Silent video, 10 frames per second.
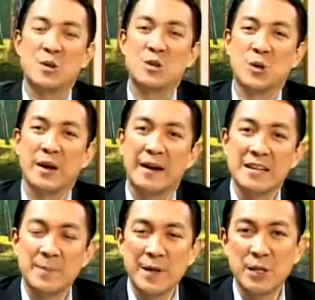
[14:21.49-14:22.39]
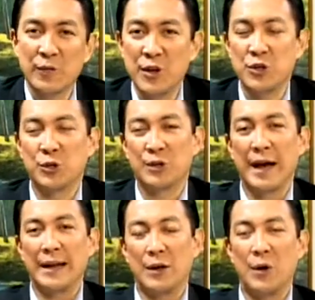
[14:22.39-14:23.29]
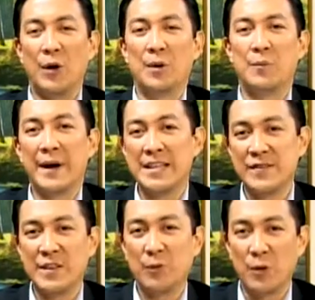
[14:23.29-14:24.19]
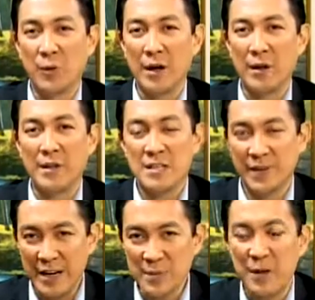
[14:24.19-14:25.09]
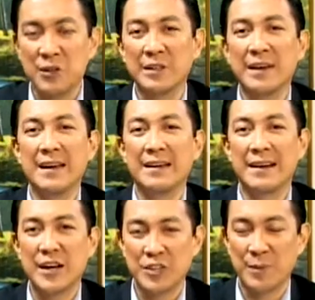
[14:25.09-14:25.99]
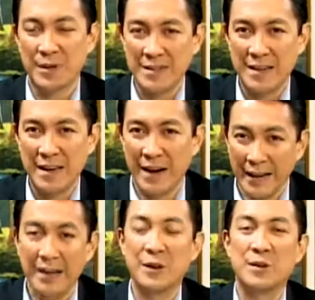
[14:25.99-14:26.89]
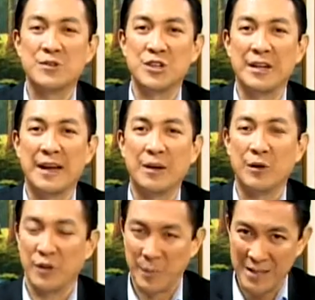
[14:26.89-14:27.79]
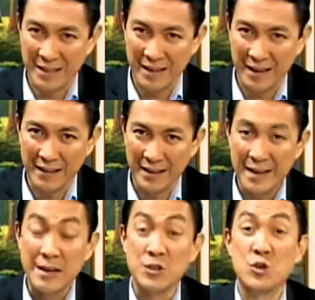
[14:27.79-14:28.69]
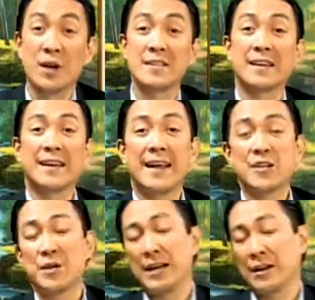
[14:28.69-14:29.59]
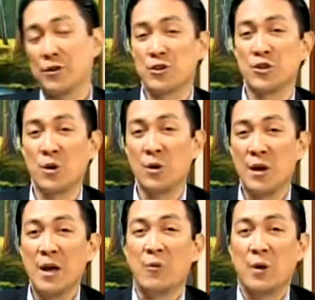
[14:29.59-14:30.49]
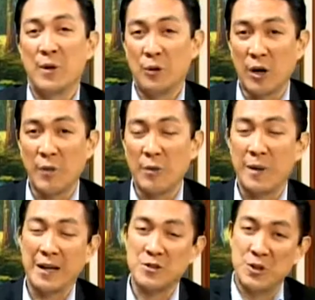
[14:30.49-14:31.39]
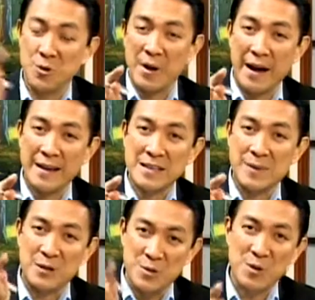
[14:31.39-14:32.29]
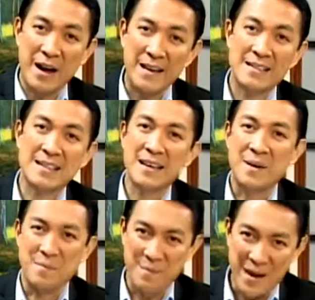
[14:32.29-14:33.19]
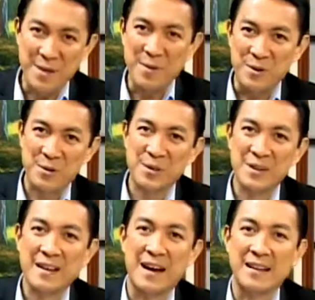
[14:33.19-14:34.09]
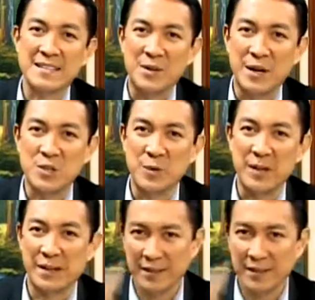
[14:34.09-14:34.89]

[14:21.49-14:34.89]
enjoyed our special feature tonight on Breastfeeding 101 on this very special day, International Mother's Day, right here on GNN on Philippines Uncut. Join us again next week here in the show where we talk about what matters to you guys because you guys matter the most. I'll see you next week.